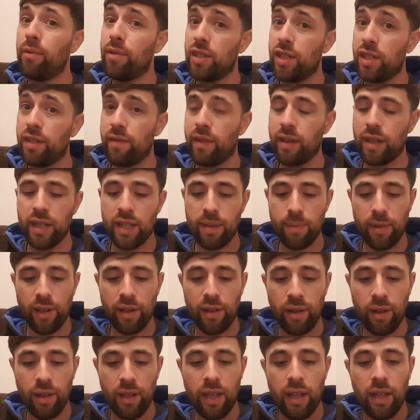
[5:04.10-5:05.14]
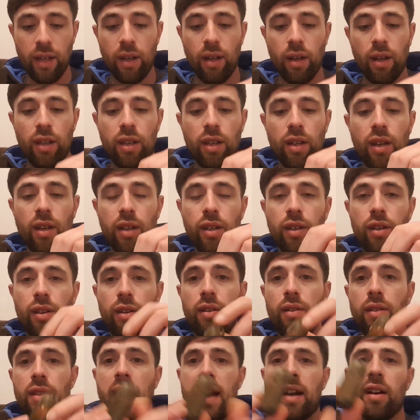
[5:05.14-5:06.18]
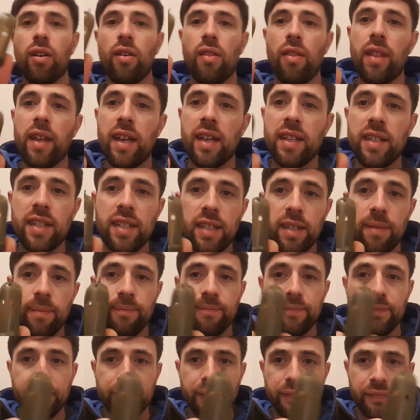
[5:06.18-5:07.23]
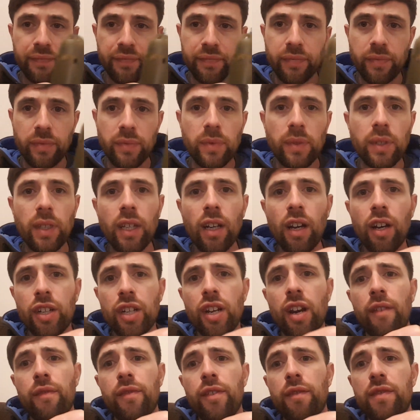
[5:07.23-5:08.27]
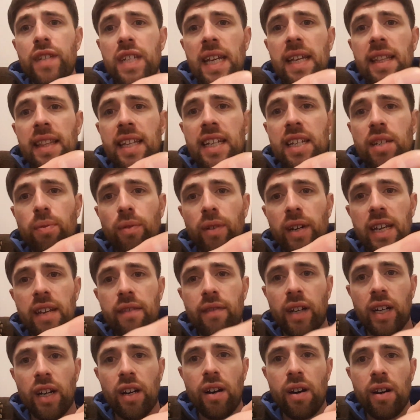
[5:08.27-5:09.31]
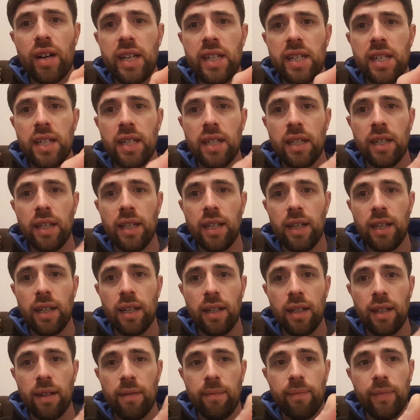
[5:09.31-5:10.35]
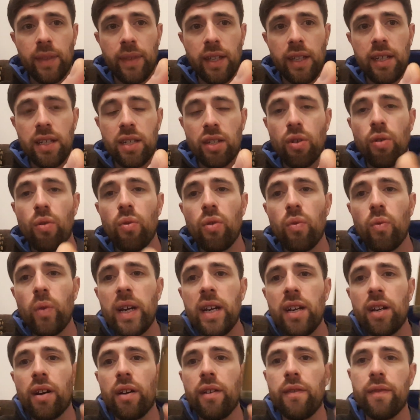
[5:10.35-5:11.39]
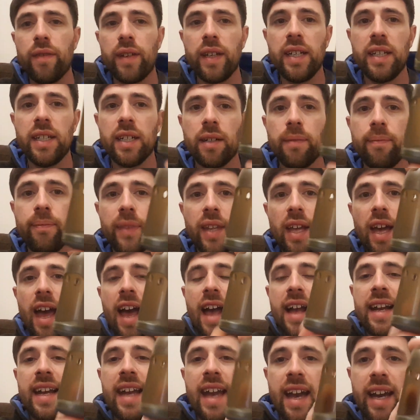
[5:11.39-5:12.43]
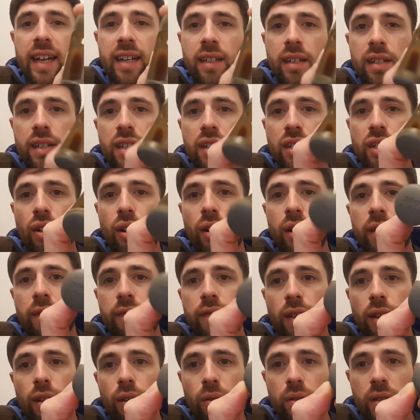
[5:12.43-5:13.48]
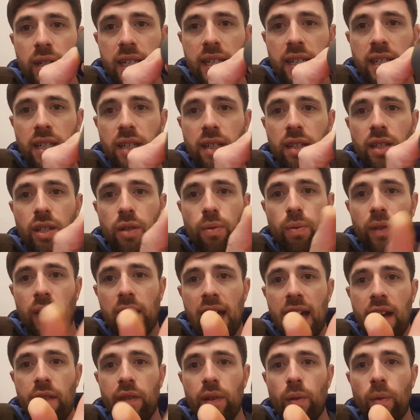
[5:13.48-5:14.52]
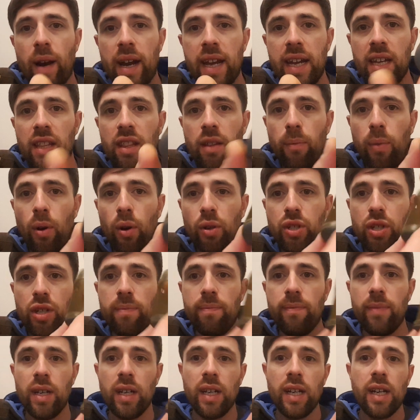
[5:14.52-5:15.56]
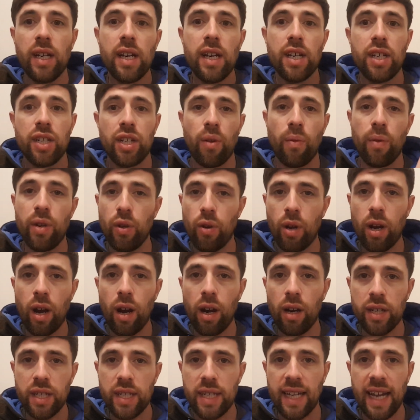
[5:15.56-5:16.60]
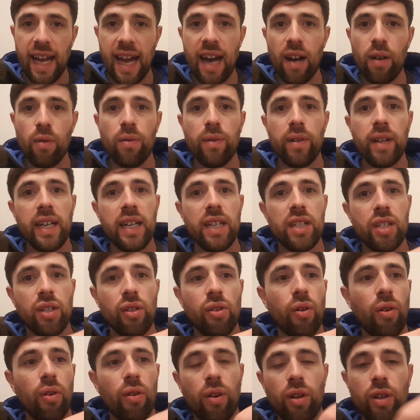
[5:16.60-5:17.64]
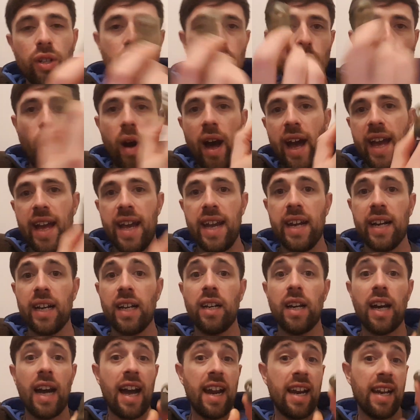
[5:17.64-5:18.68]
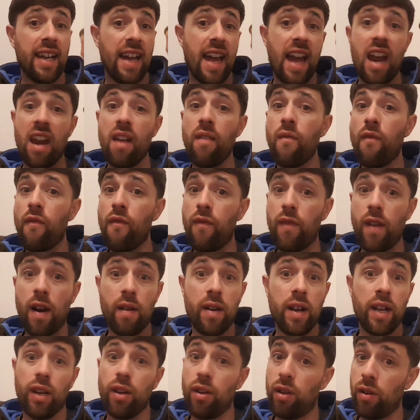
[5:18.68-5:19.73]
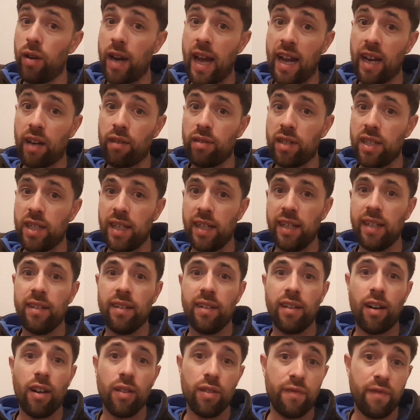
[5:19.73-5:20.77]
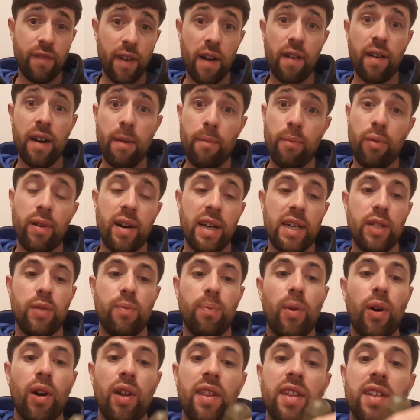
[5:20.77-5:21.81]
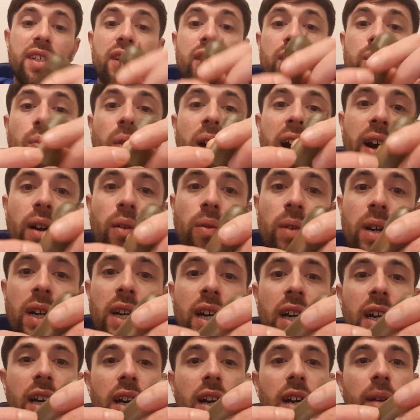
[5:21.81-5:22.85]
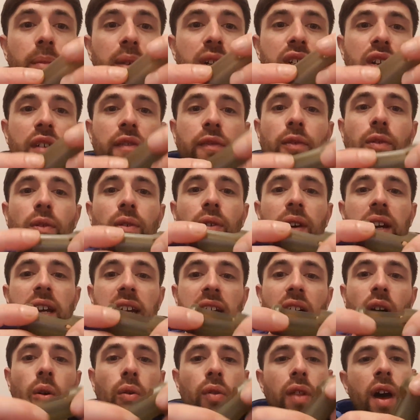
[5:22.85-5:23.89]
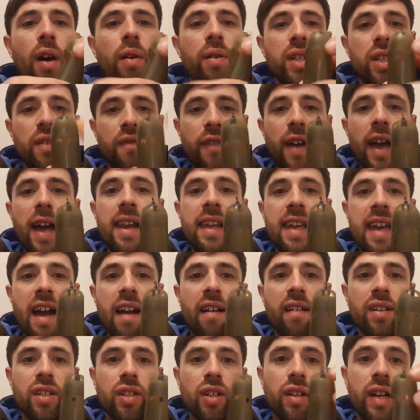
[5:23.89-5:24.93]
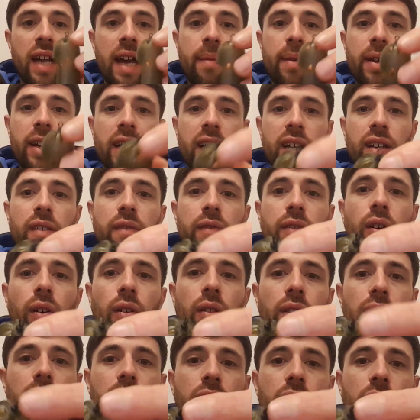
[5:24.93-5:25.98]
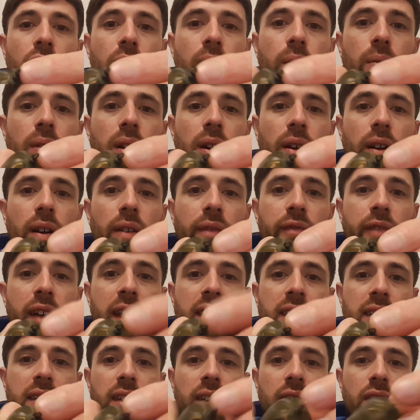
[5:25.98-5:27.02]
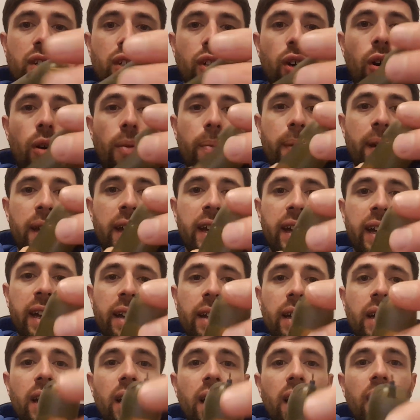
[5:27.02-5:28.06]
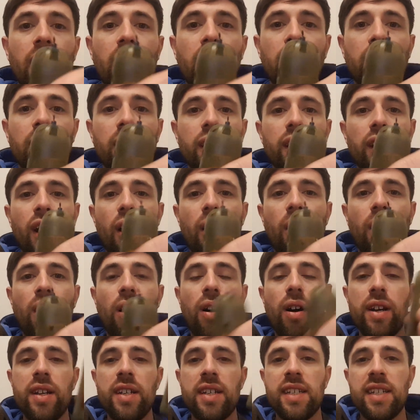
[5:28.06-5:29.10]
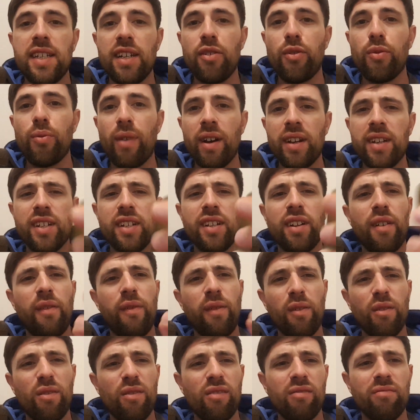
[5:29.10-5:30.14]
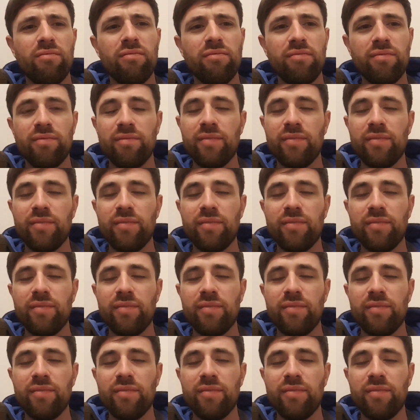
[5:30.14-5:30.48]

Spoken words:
which is very smart, you then got this. I don't know if you've seen this one either, guys. It's called a window feeder. Again, designed for long distance with a heavy weight at the bottom. So when you're casting out, it's not swaying. And again, very good on accuracy. I was very impressed by this as well. Because I thought, although it's fairly aerodynamic and you've got, you know, vents at the top here, you know, I still wondered, I thought,